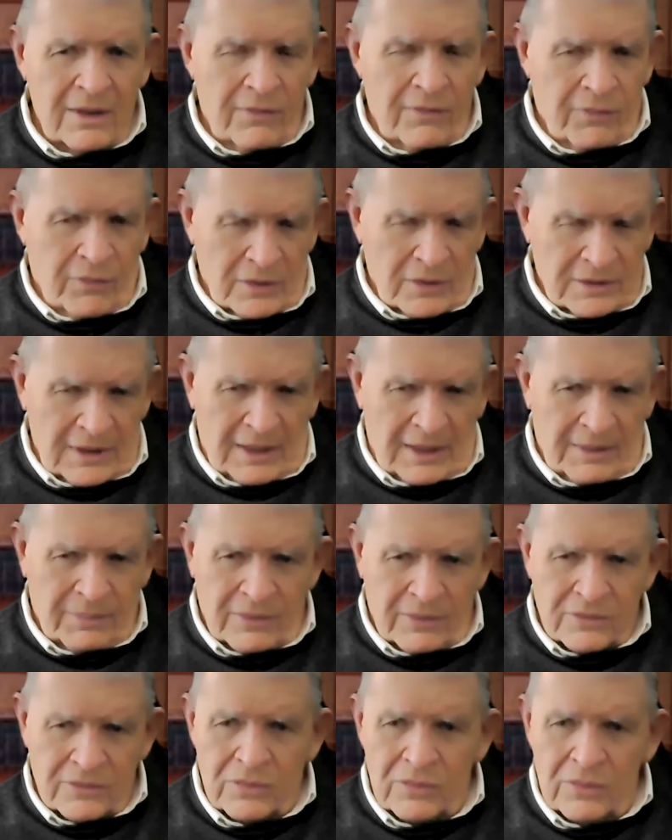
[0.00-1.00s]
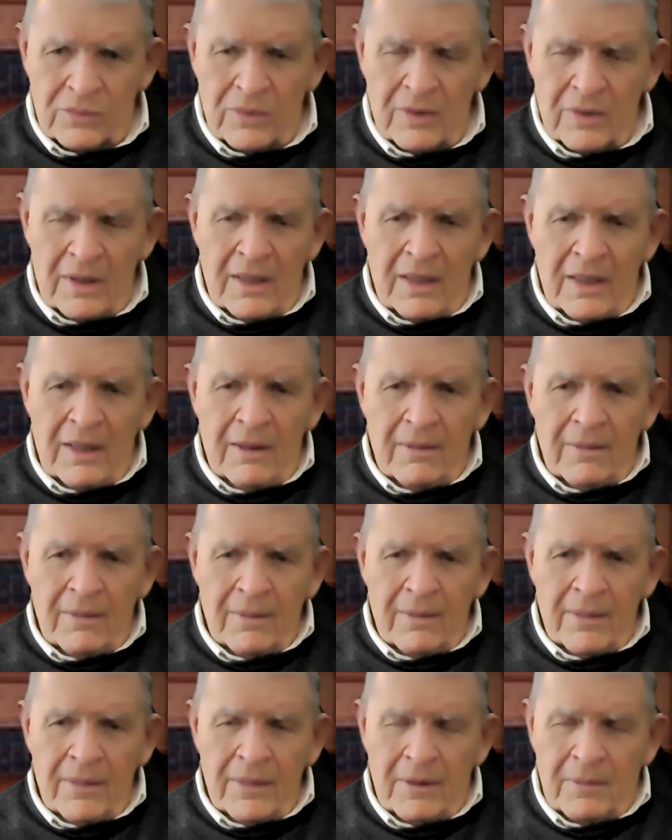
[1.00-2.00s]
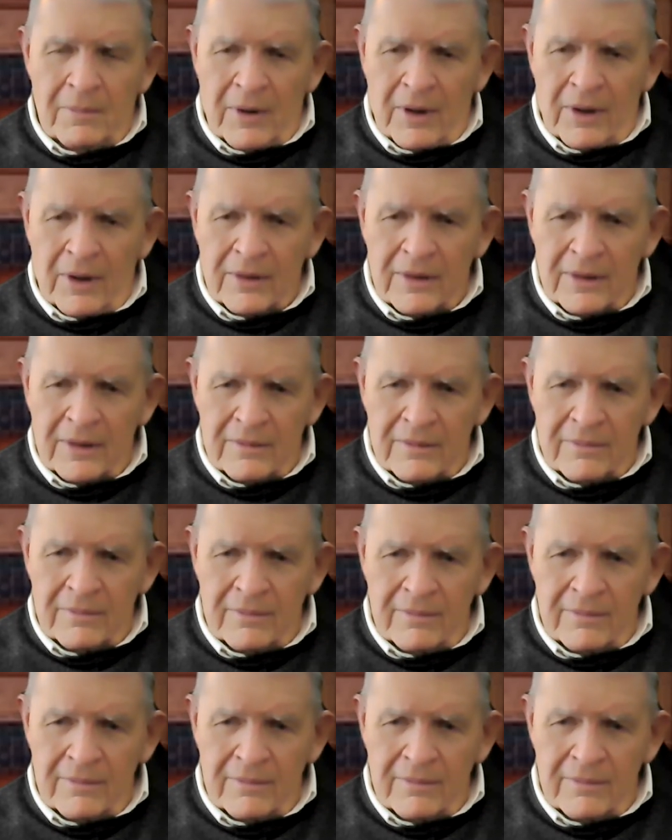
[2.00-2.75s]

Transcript: for example, to the market